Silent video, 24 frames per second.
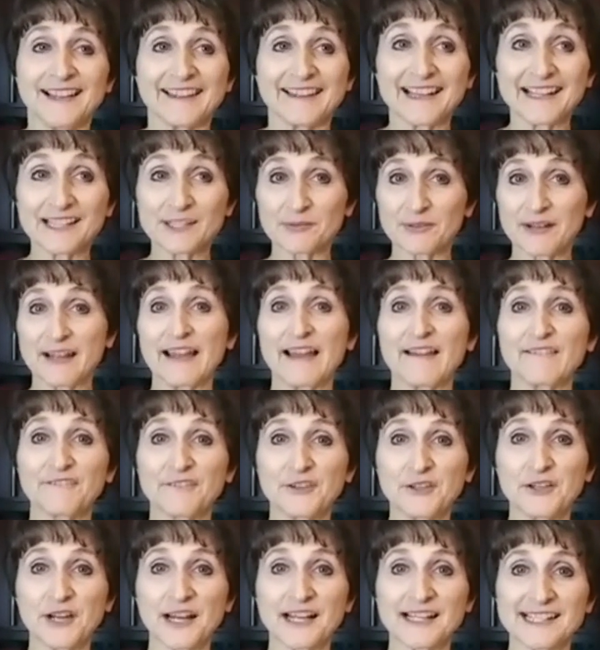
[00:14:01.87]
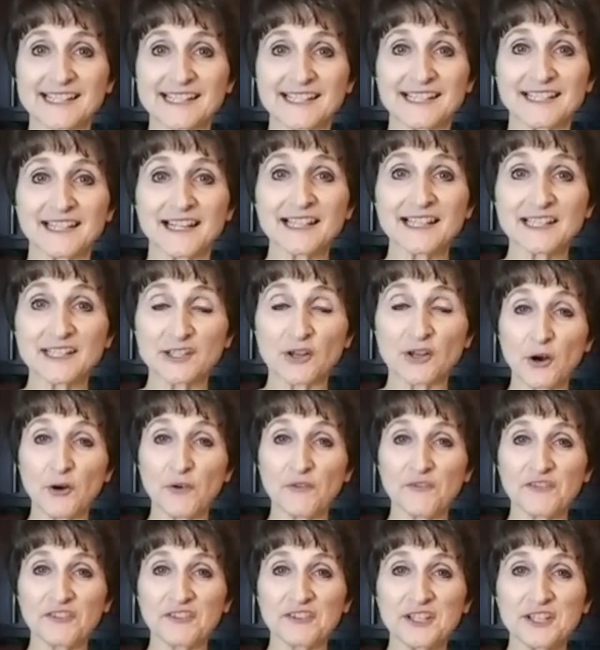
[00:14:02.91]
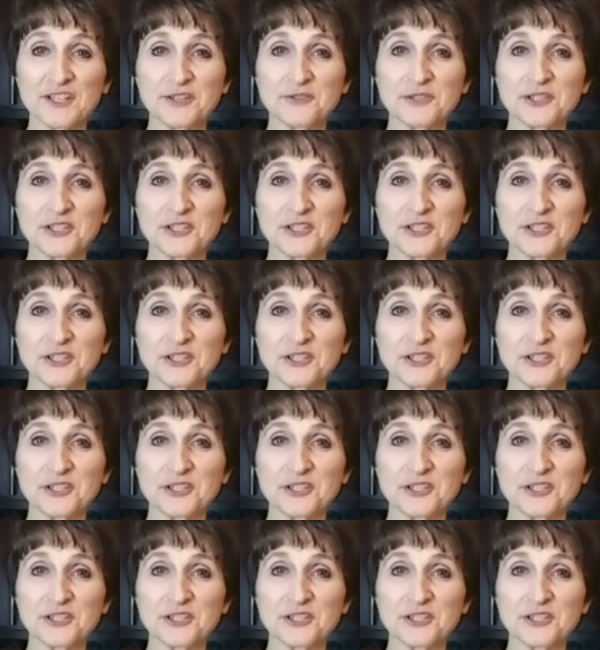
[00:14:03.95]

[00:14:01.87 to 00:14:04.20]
That's what I have for you guys tonight, hopefully you